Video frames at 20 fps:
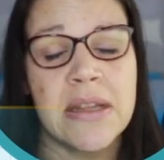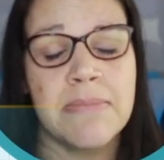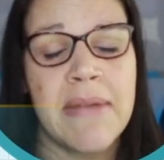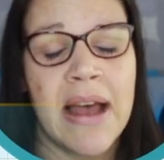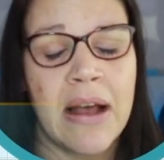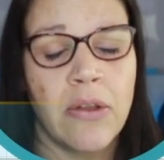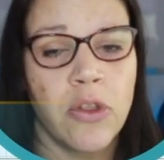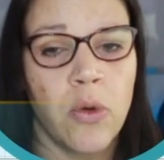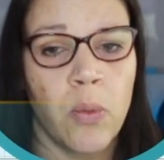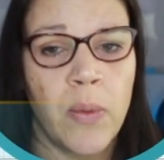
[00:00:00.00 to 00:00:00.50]

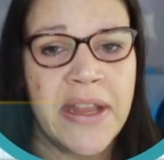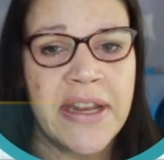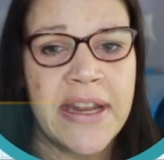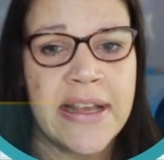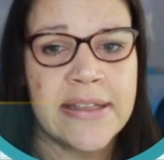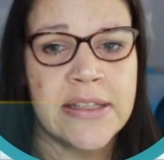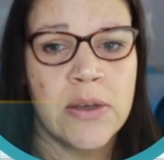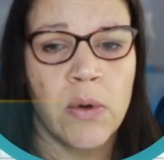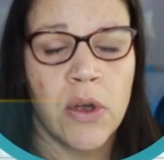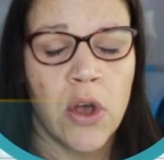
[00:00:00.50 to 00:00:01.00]
amount that we
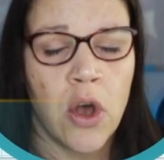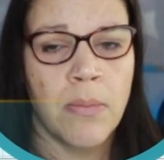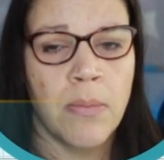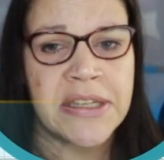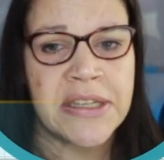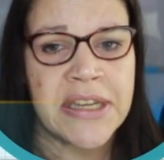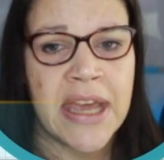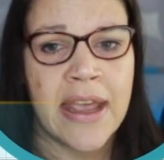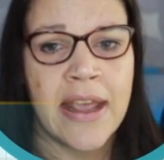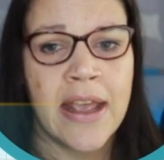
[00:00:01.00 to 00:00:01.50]
need to
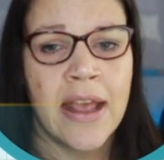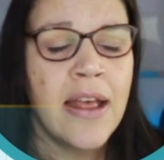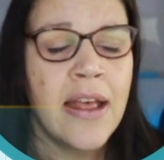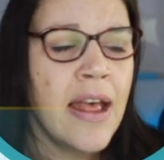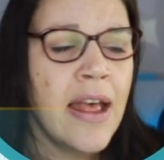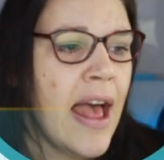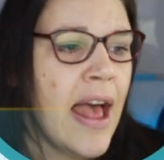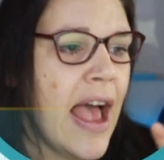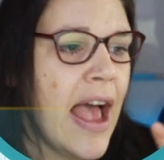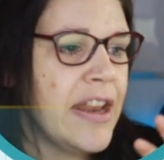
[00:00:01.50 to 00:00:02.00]
accommodate.
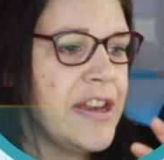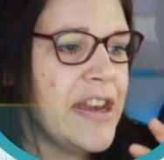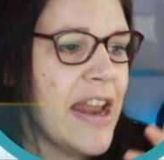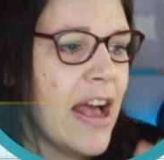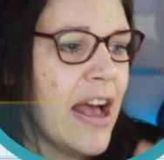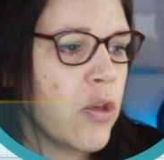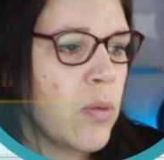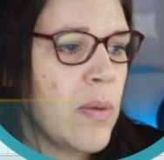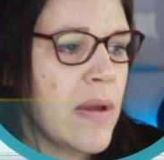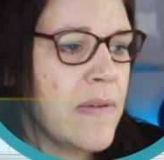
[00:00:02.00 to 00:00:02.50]
And
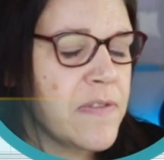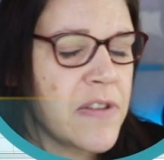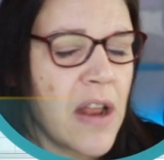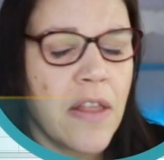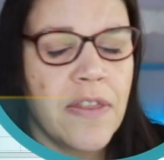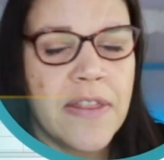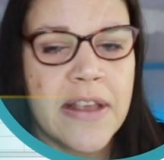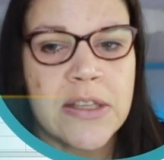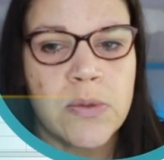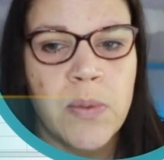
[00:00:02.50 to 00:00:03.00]
now that we've
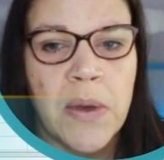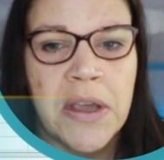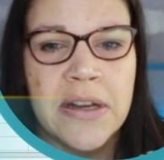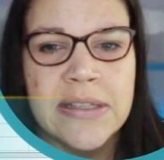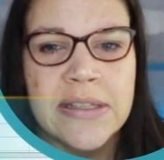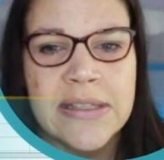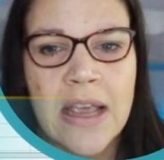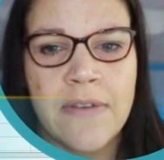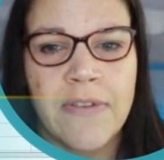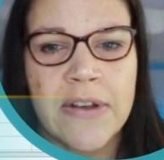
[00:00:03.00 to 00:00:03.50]
done this, we're going
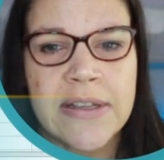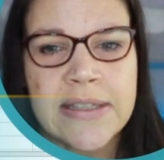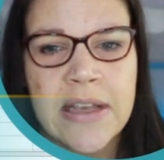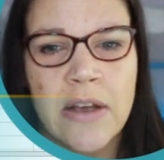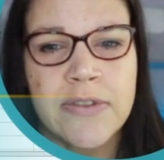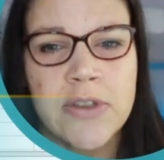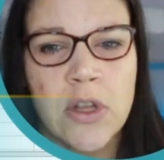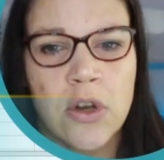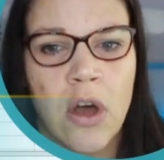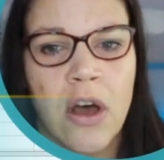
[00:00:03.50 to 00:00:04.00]
to save
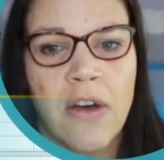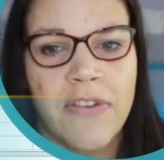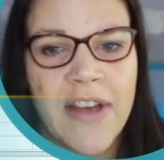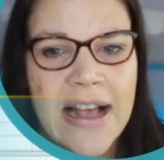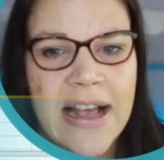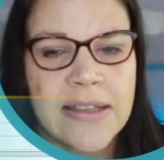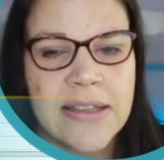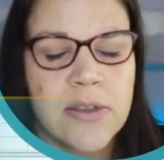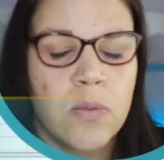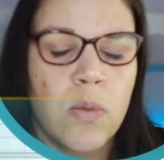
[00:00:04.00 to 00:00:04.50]
ourselves a lot of
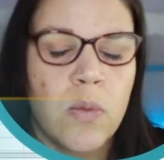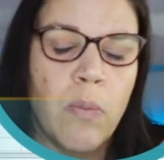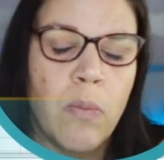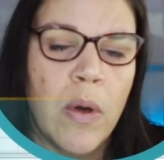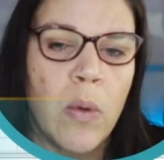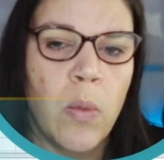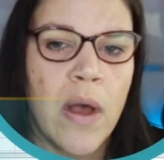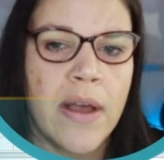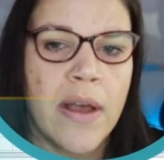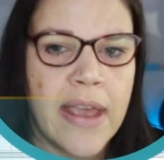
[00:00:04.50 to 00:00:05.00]
hassle when
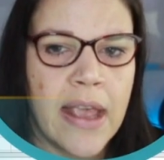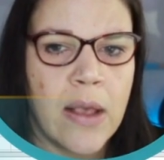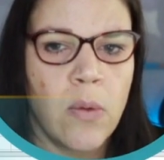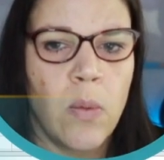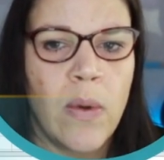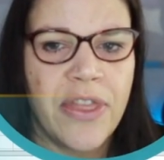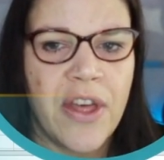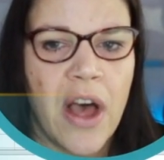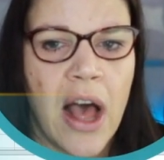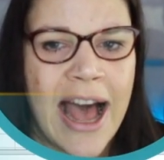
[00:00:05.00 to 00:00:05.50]
we're working
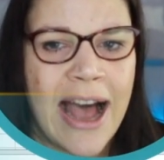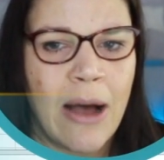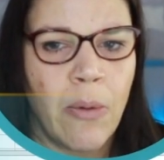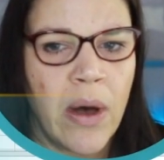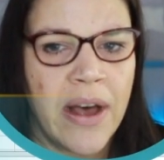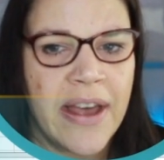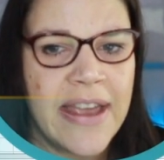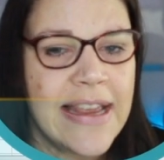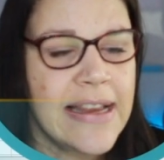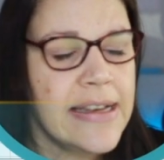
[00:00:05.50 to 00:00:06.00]
with
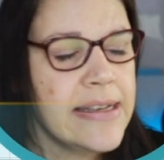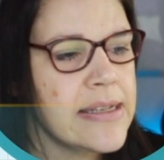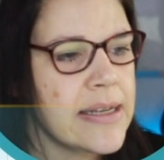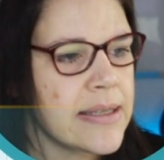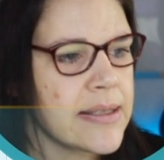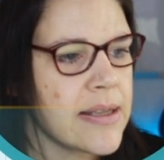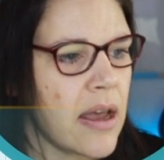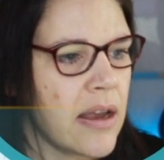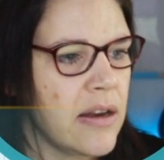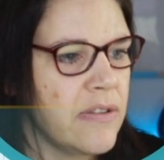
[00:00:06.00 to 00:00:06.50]
our
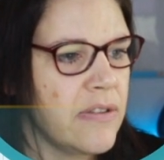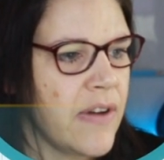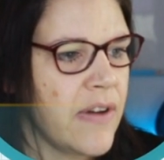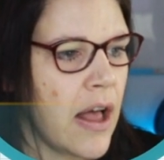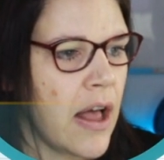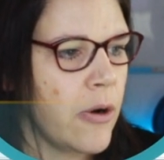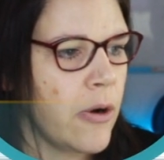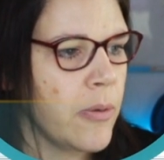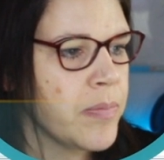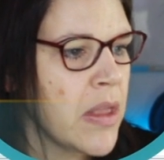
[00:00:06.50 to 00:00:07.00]
InDesign
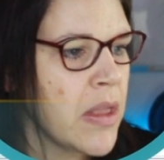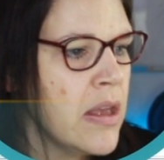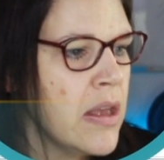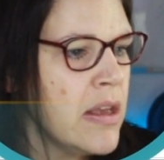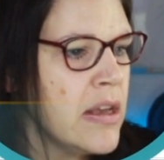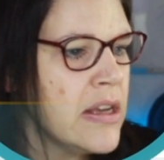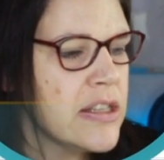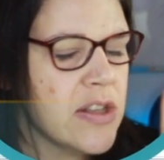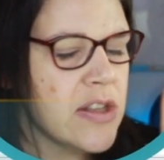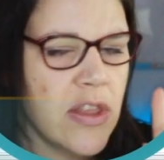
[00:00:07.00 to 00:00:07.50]
file.
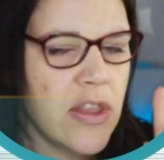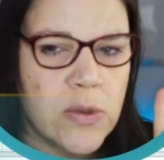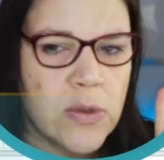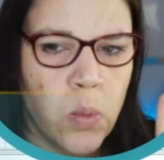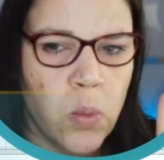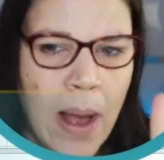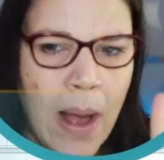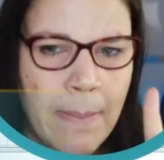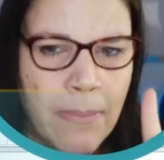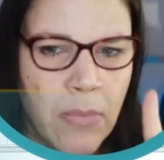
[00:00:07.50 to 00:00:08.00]
So there's
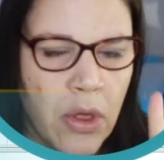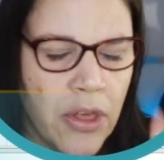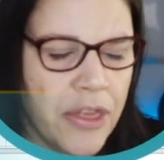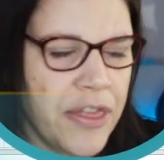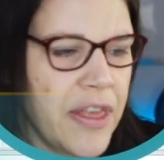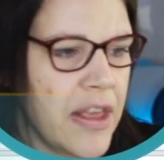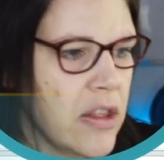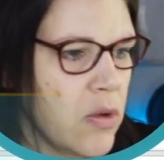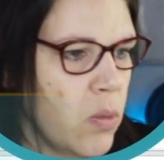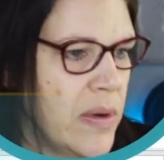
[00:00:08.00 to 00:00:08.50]
one more
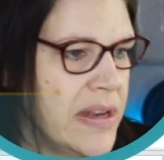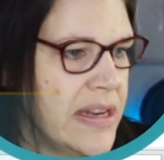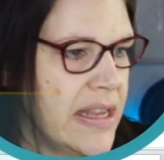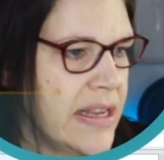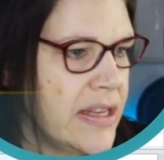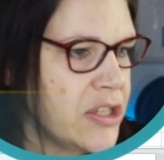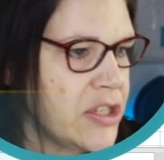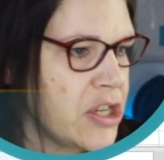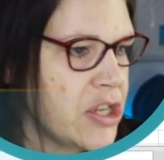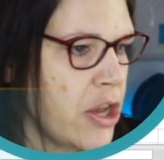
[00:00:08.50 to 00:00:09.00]
thing that we
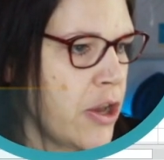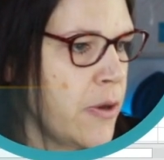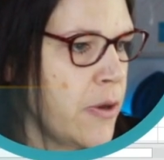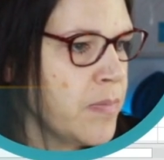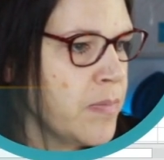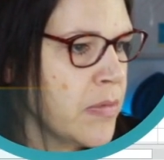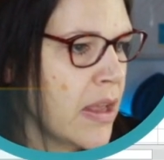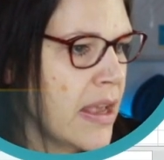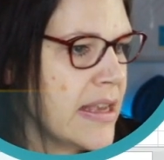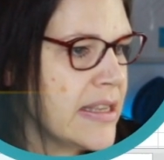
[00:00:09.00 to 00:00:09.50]
need to do,
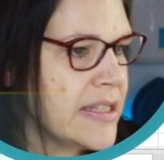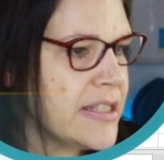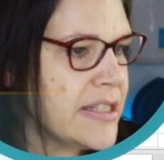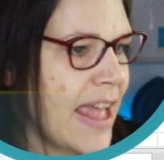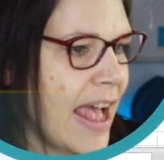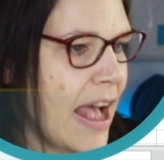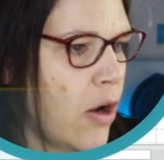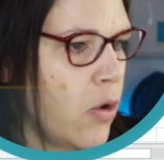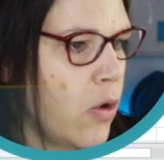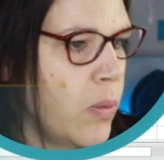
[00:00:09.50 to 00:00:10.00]
is
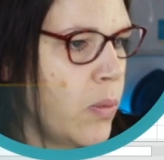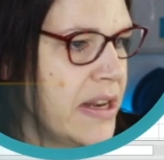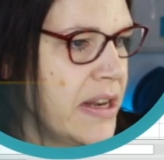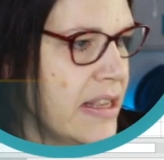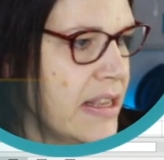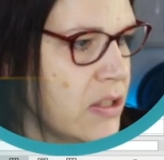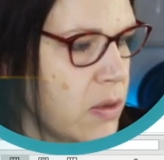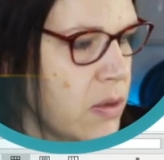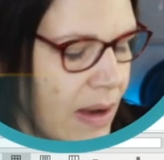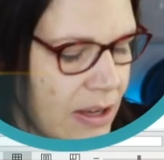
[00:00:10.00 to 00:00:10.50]
now we
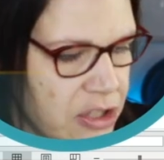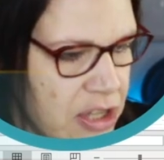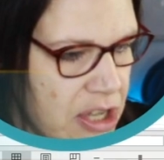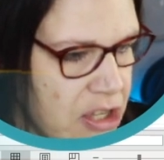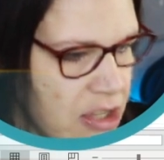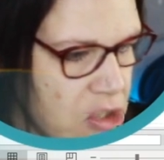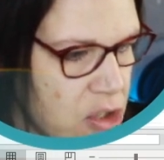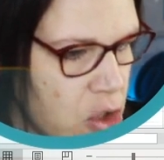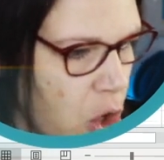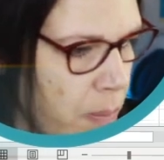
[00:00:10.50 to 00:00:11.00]
need to actually
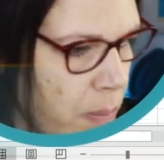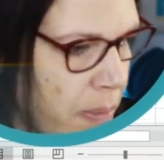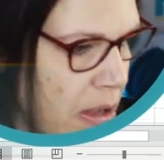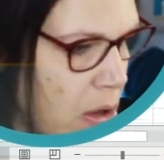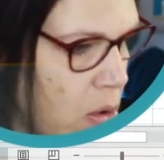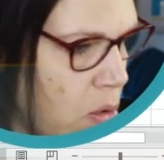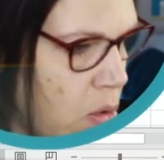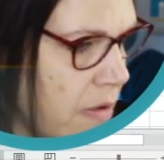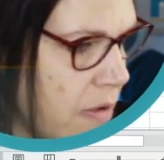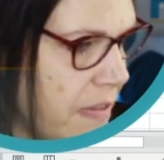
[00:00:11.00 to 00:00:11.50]
just
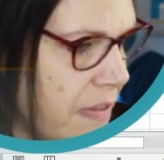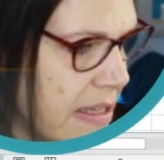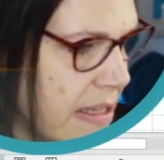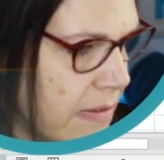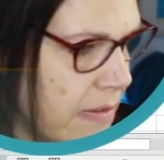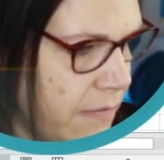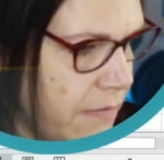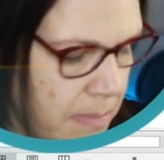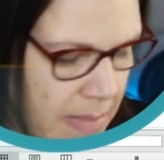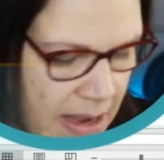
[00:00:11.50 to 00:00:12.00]
copy all of this
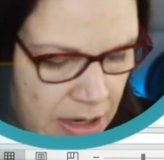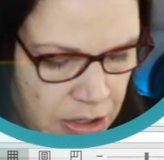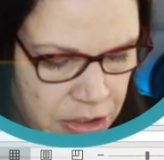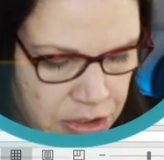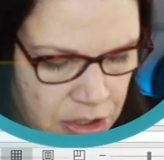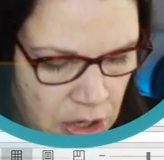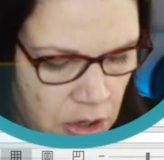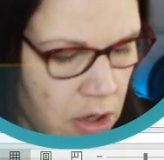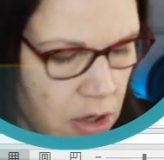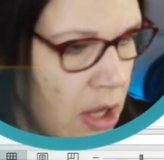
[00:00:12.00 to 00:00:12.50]

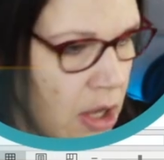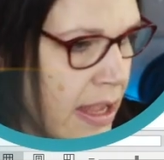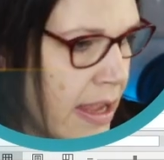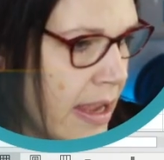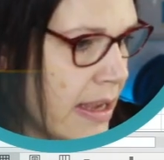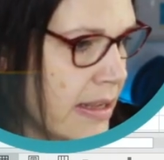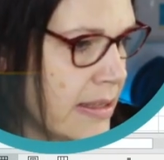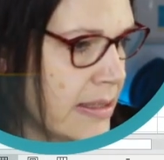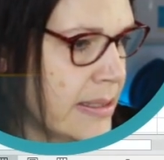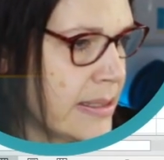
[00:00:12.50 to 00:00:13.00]
information
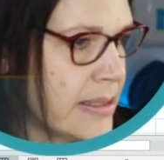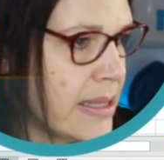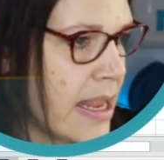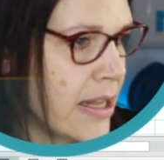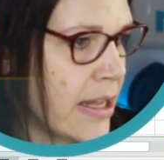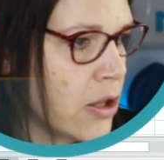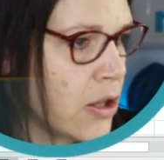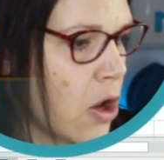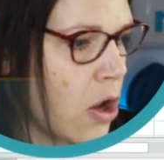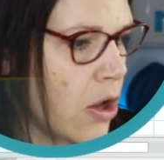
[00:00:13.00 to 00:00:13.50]

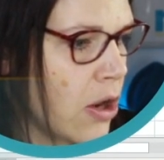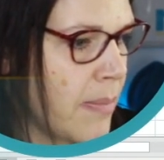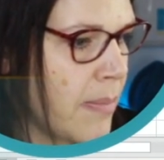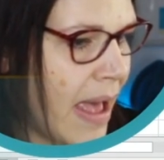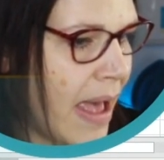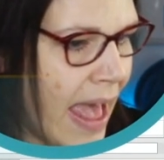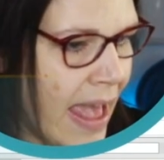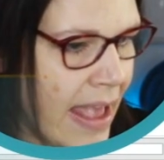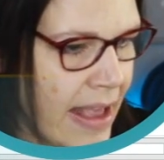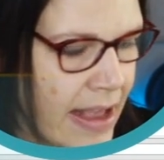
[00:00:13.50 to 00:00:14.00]
in column
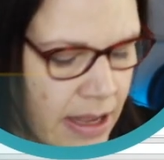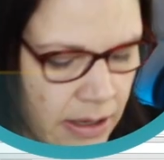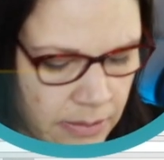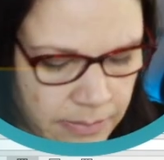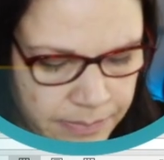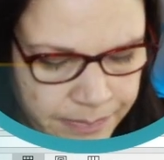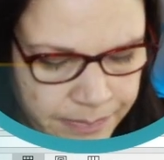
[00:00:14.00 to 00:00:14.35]
A,